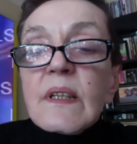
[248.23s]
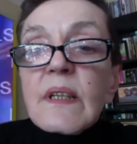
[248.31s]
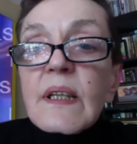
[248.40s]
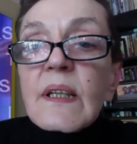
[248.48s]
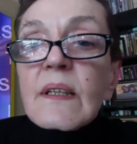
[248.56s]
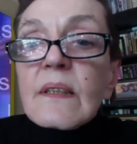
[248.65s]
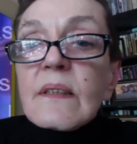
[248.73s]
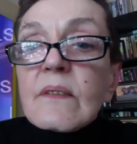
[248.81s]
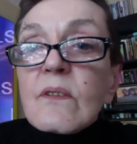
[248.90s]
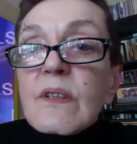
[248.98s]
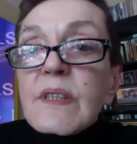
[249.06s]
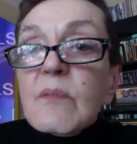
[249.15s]
And of
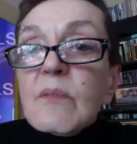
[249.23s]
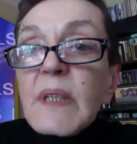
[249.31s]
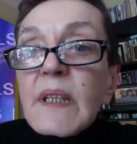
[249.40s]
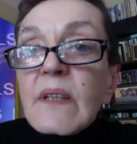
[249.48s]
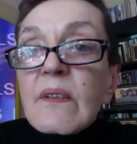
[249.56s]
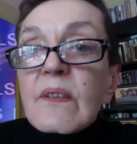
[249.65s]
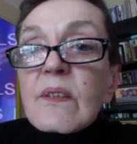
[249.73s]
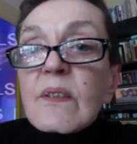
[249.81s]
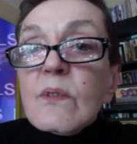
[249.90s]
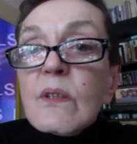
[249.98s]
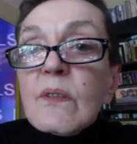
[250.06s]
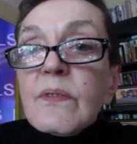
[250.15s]
course, I'd been out of
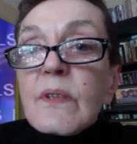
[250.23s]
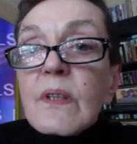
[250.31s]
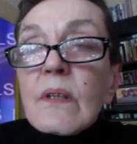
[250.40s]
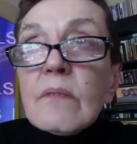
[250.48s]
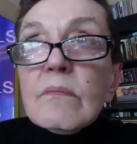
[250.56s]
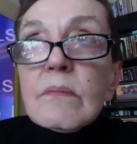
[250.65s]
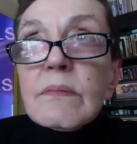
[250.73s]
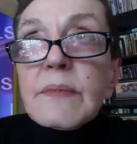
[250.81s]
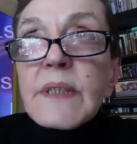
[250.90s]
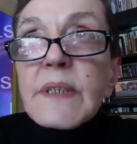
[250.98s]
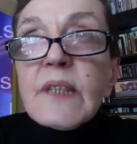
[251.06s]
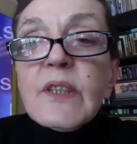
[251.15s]
school for
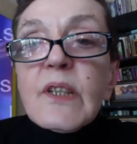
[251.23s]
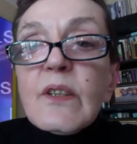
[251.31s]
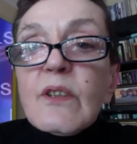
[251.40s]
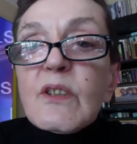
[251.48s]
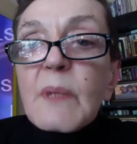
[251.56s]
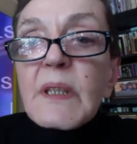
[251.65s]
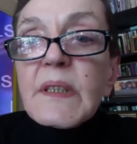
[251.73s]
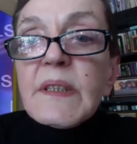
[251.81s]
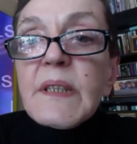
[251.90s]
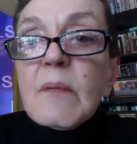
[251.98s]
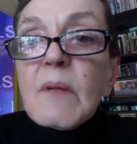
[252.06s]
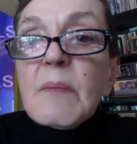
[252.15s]
10 years by the
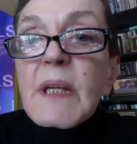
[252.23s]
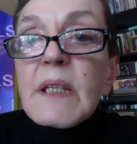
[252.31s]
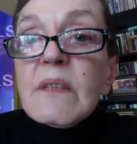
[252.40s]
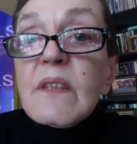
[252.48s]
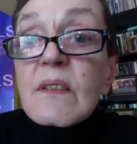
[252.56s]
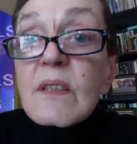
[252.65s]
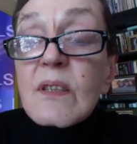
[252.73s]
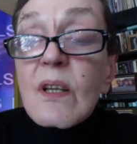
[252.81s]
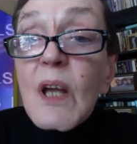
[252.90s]
time I made this.